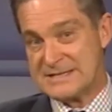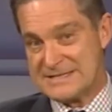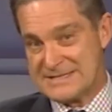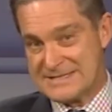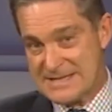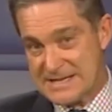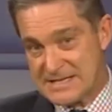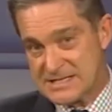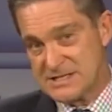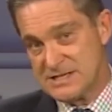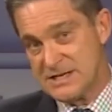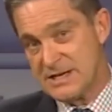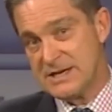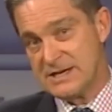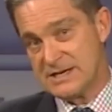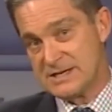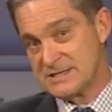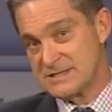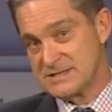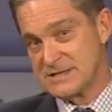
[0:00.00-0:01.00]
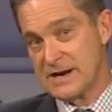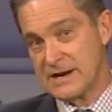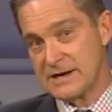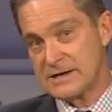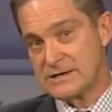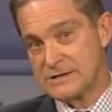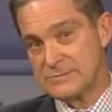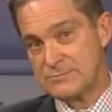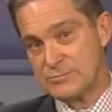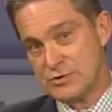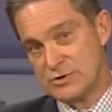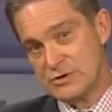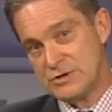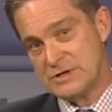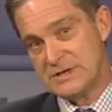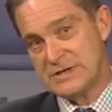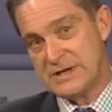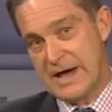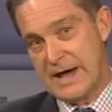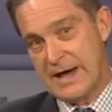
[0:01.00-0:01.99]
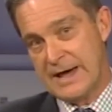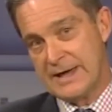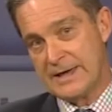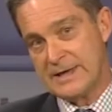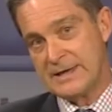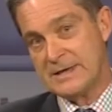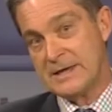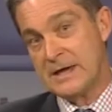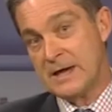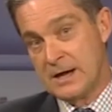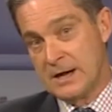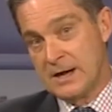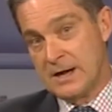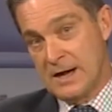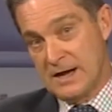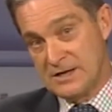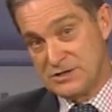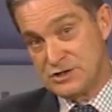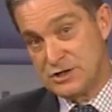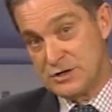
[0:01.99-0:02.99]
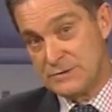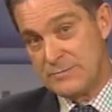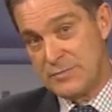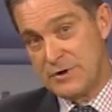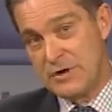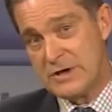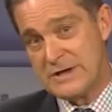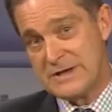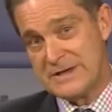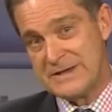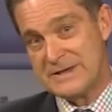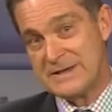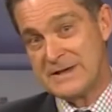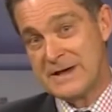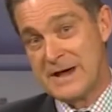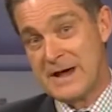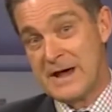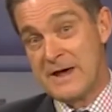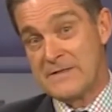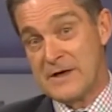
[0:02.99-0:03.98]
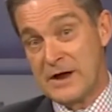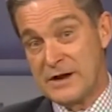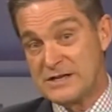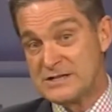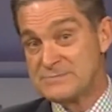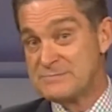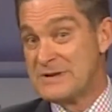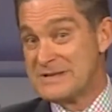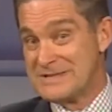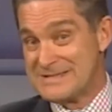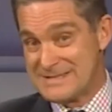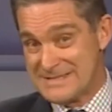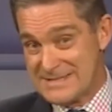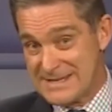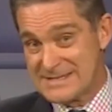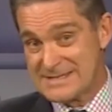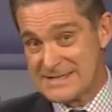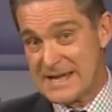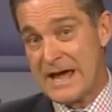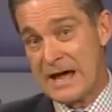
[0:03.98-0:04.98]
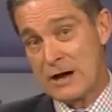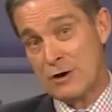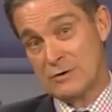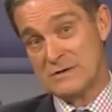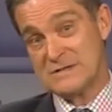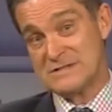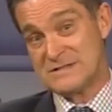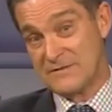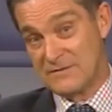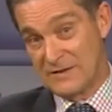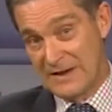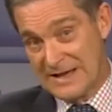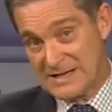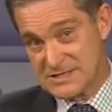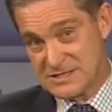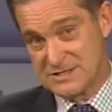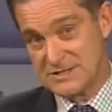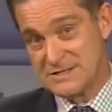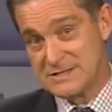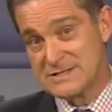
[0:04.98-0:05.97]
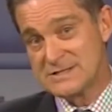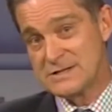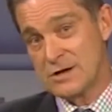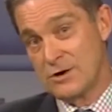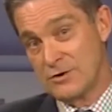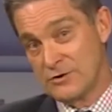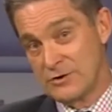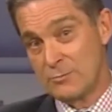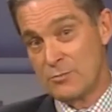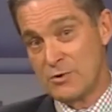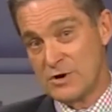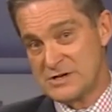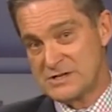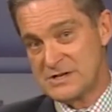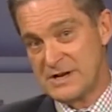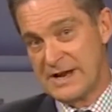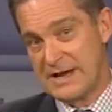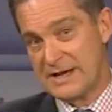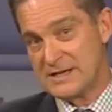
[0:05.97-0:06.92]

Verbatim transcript: six years studying to be a, a GP, they only spend six hours of lectures on depression and